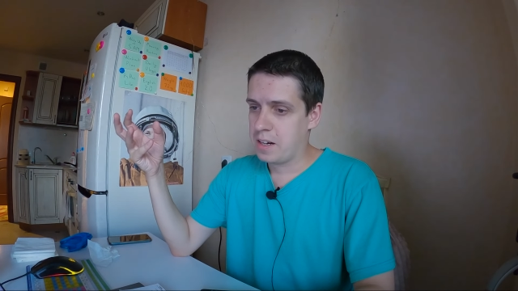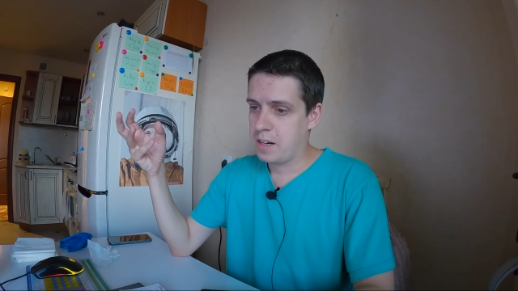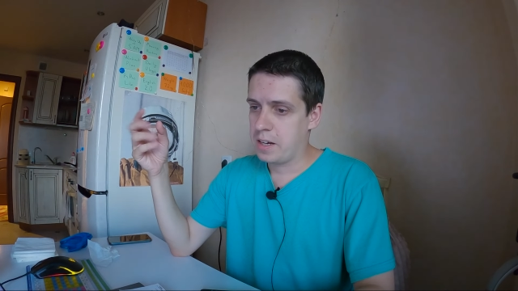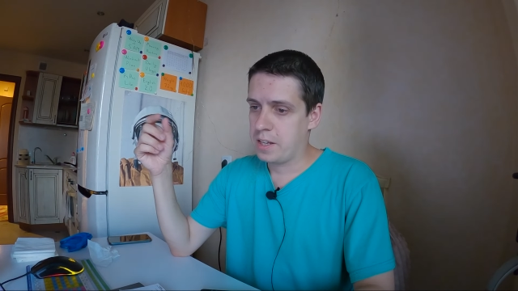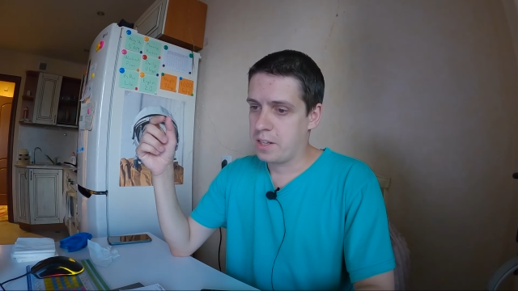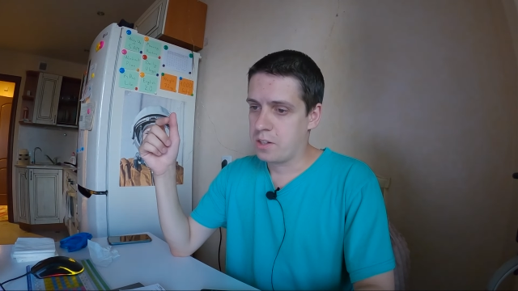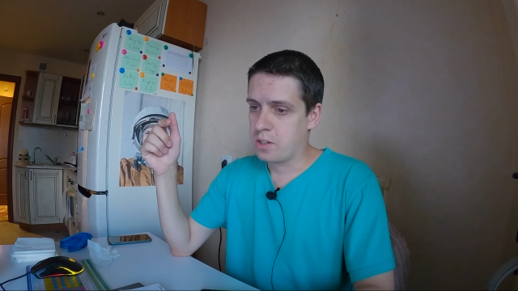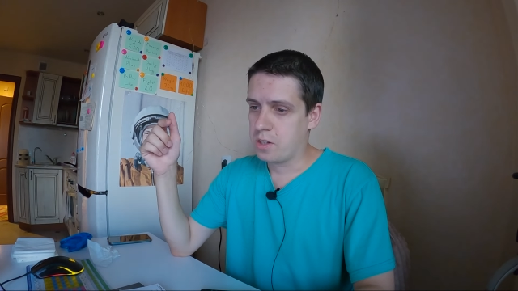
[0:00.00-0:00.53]

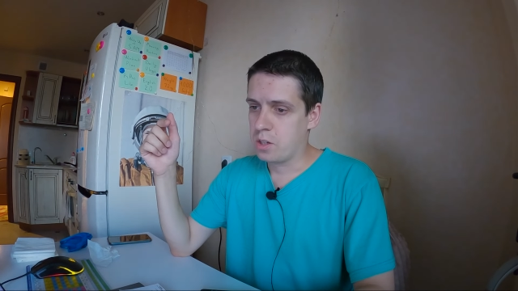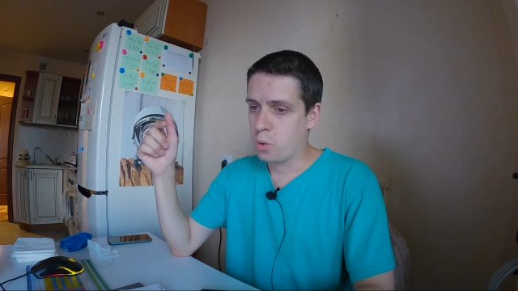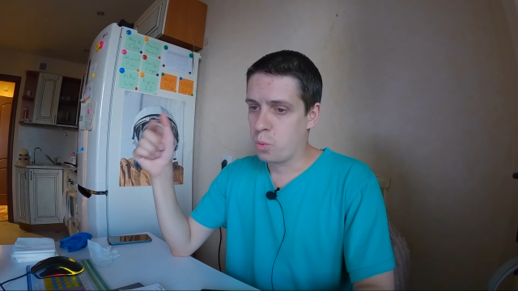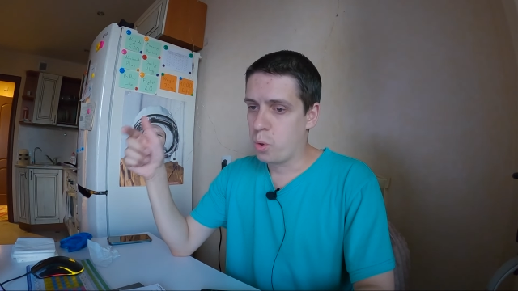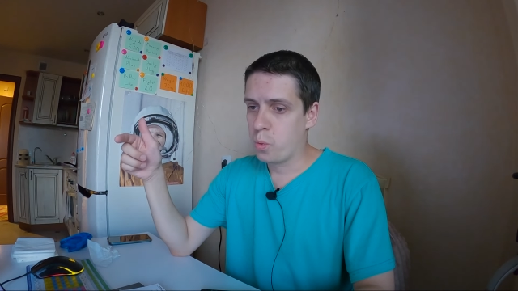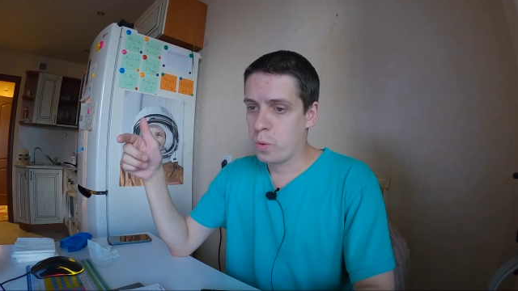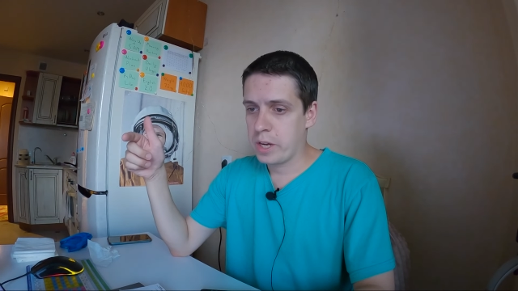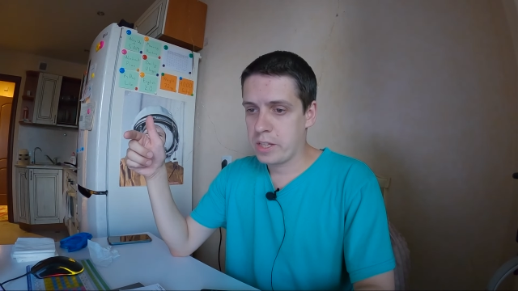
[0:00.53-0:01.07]
and
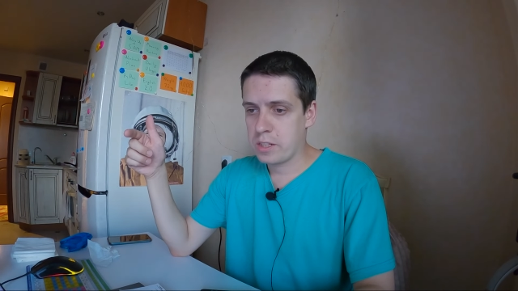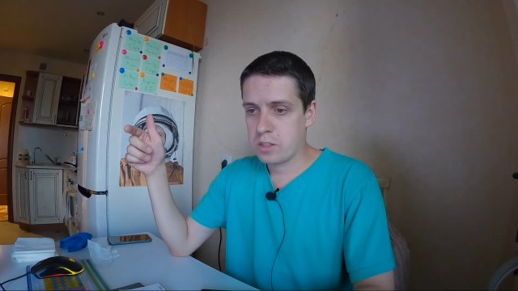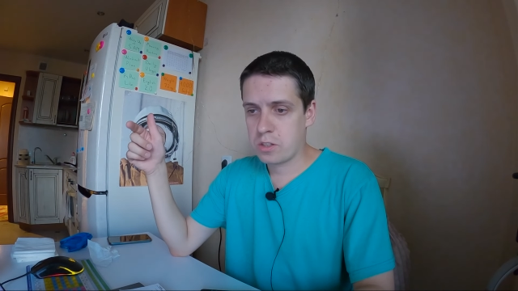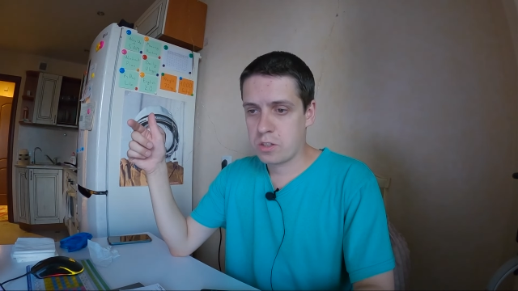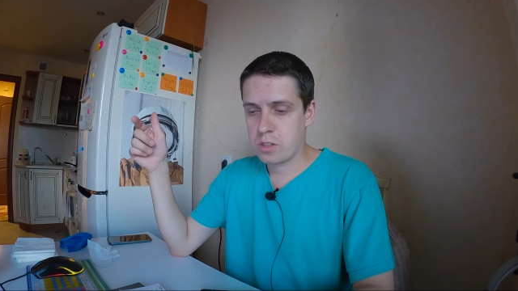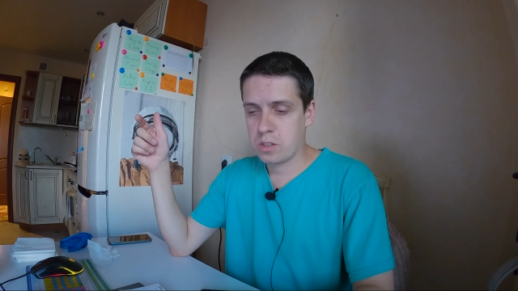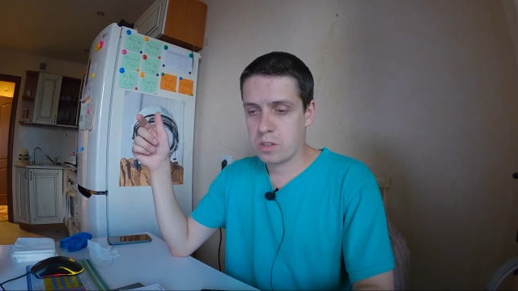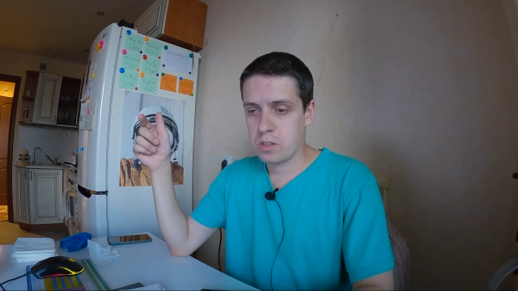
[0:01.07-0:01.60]
we
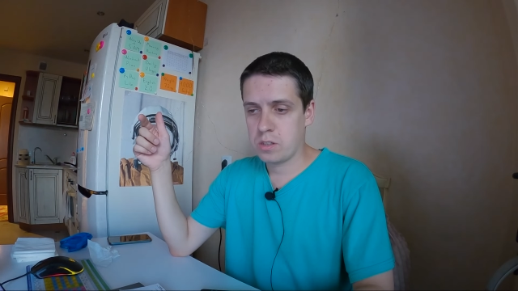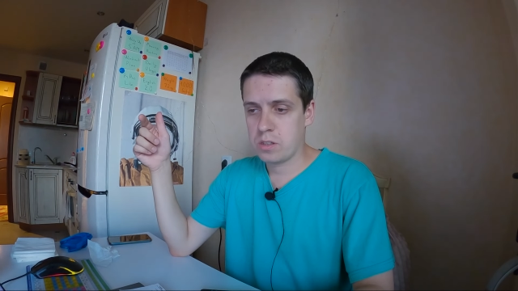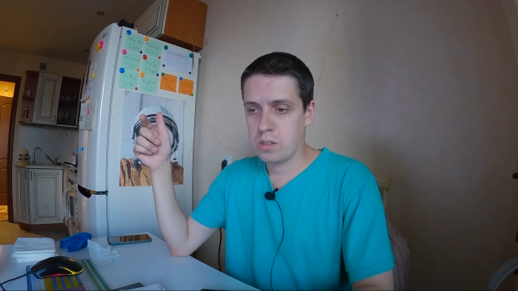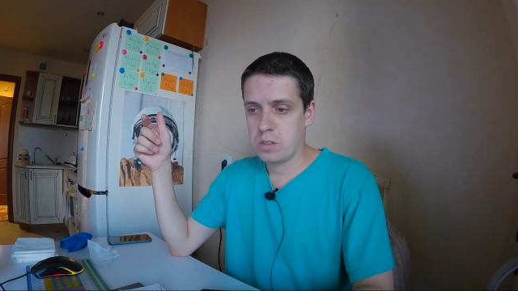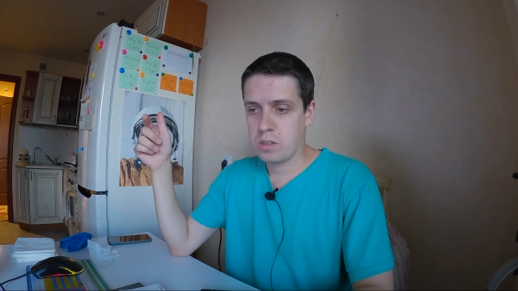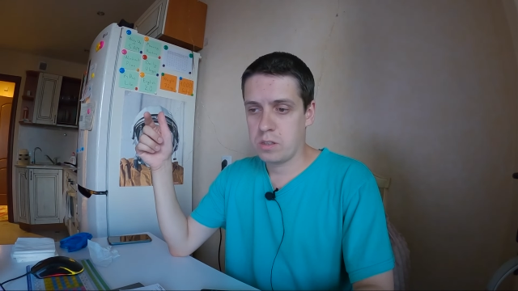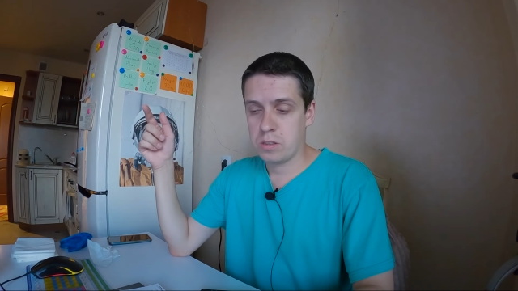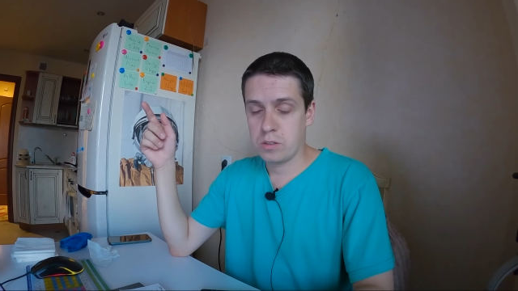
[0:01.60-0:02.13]
went
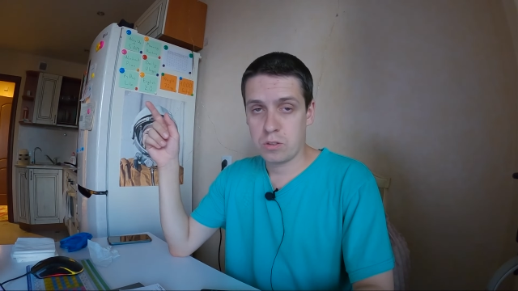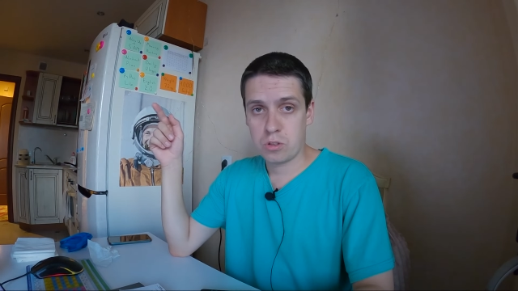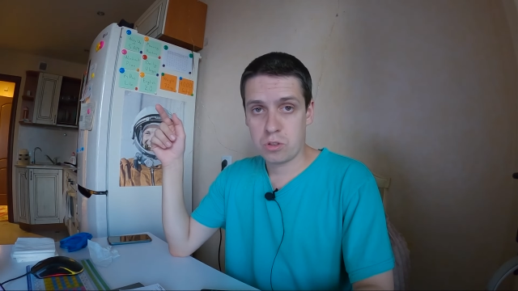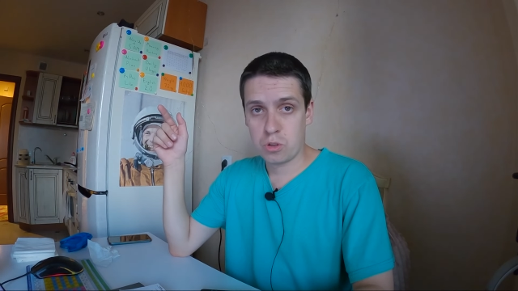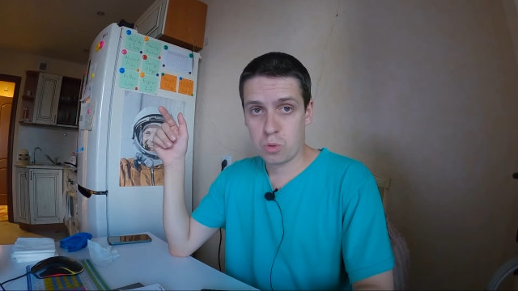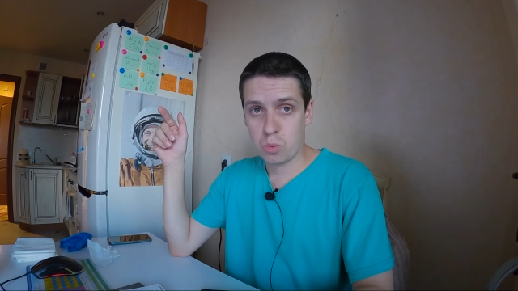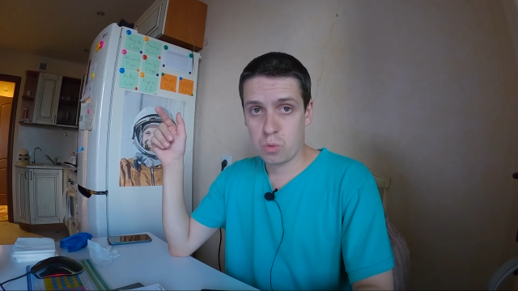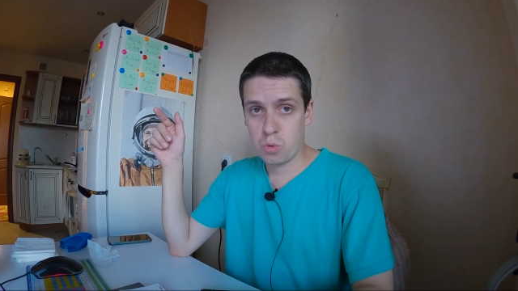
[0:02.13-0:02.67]

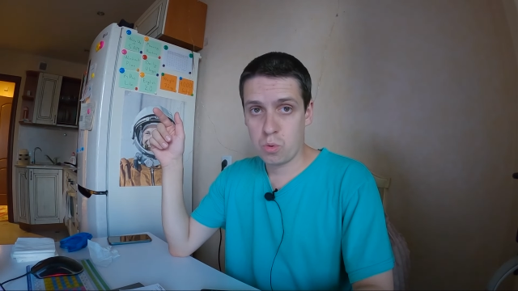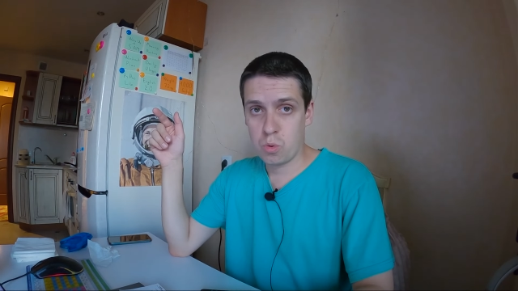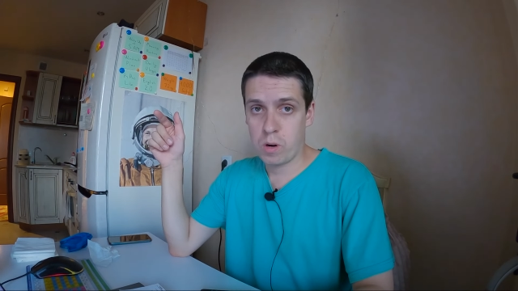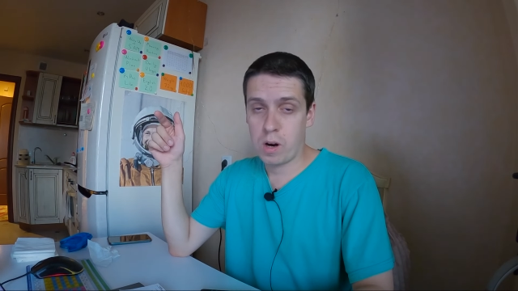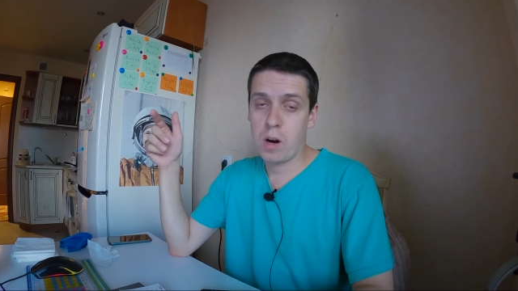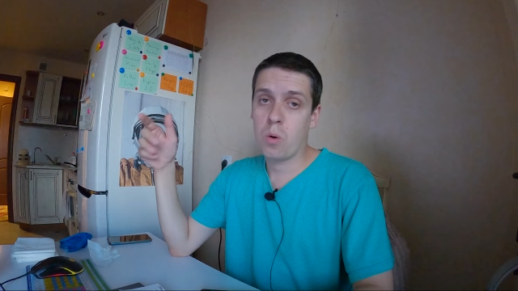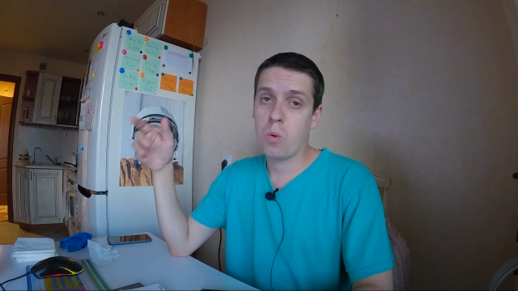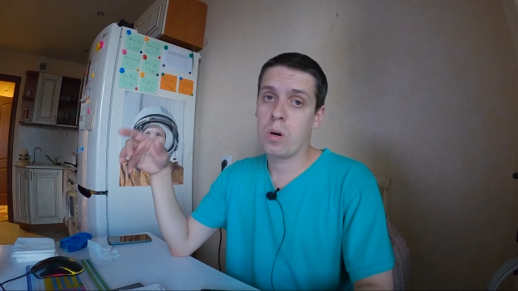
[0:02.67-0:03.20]
to
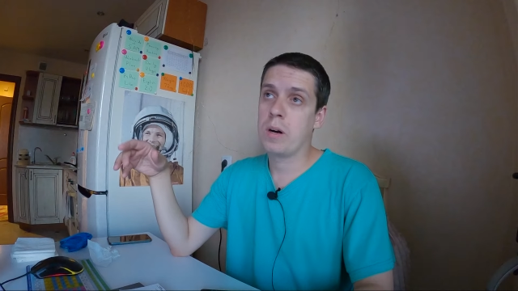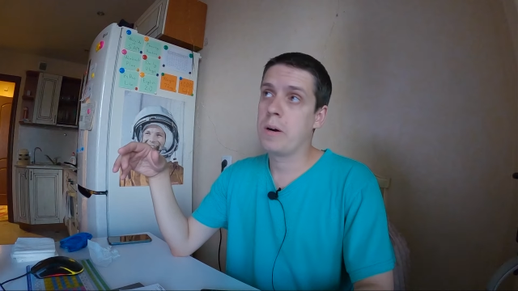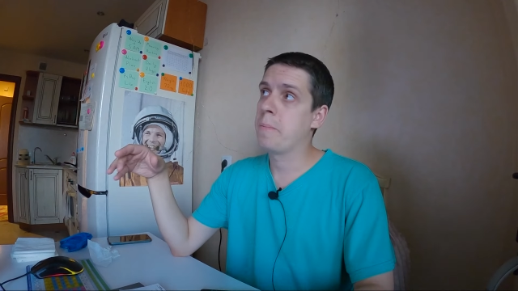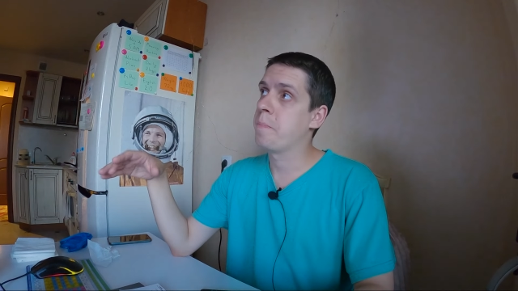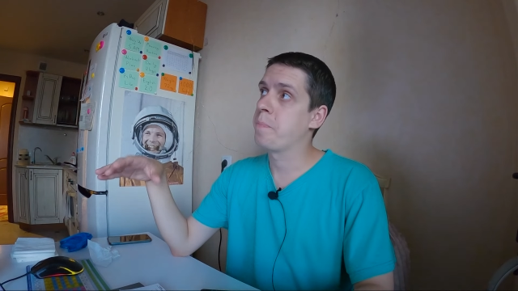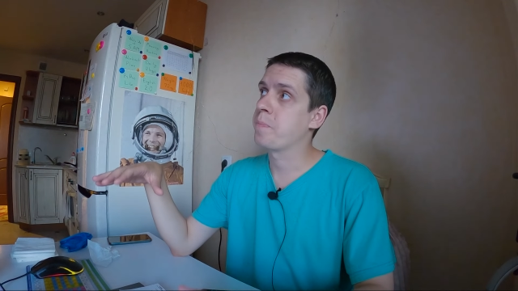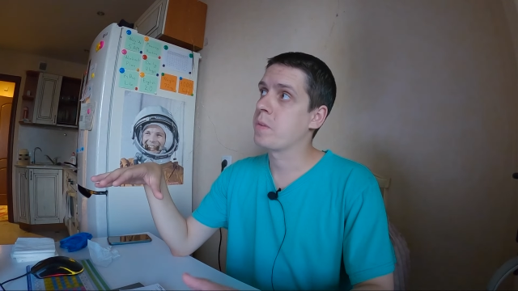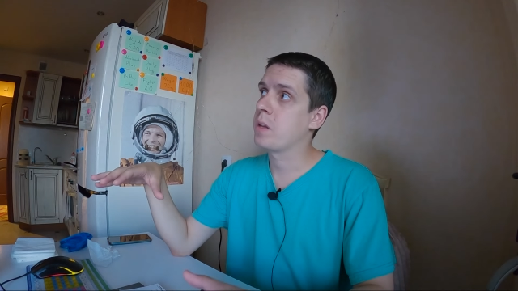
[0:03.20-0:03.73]

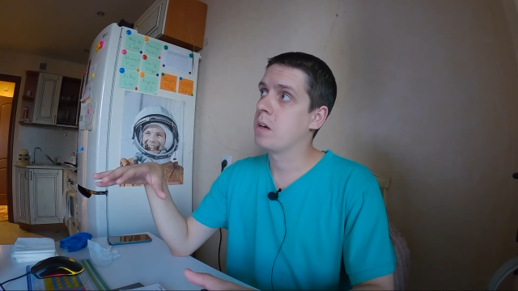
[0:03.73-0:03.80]
our